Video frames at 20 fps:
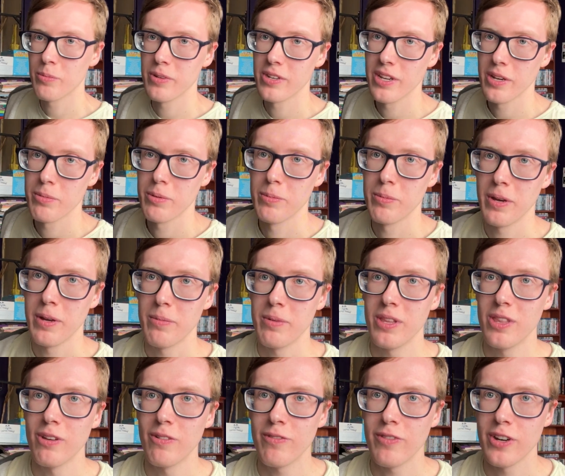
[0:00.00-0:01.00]
Diaper Baby,
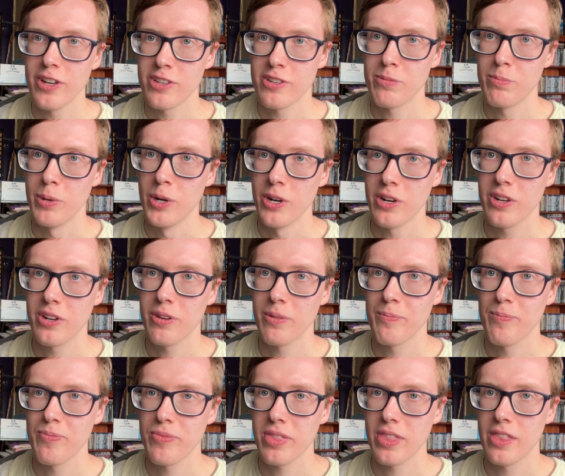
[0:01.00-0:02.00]
the first book,
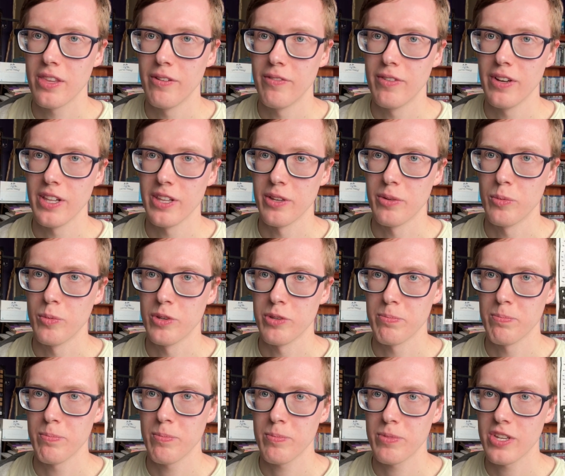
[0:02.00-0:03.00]
the villain was
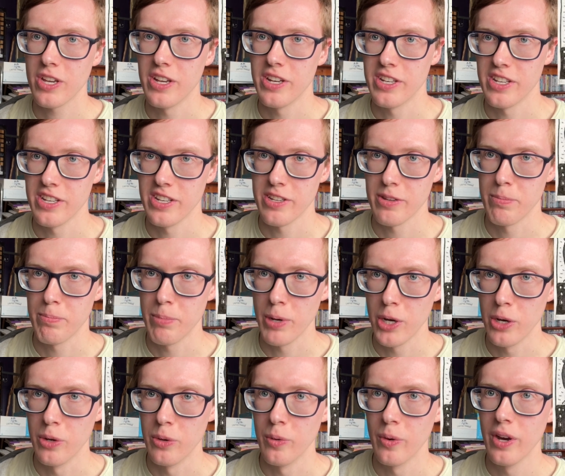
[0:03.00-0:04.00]
turned into
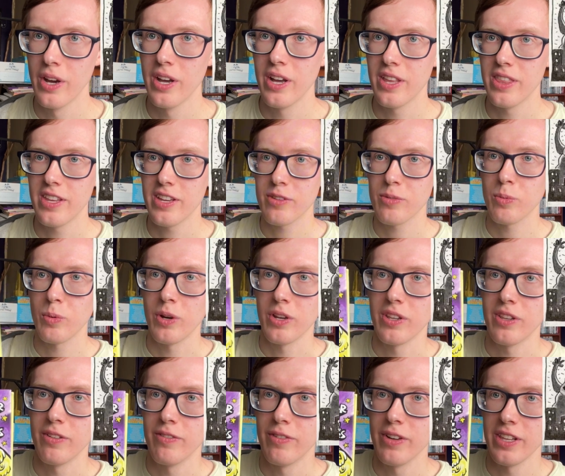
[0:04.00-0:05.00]
poo. This one,
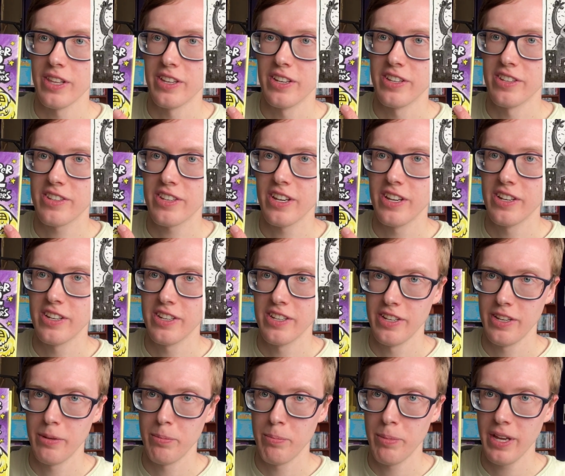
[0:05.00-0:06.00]
the villain is turned
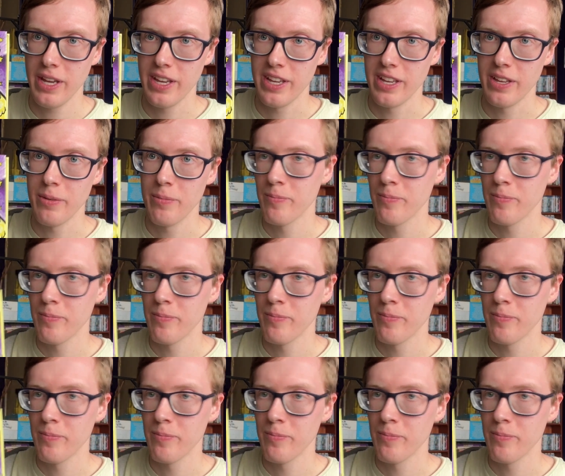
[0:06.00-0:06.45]
into pee.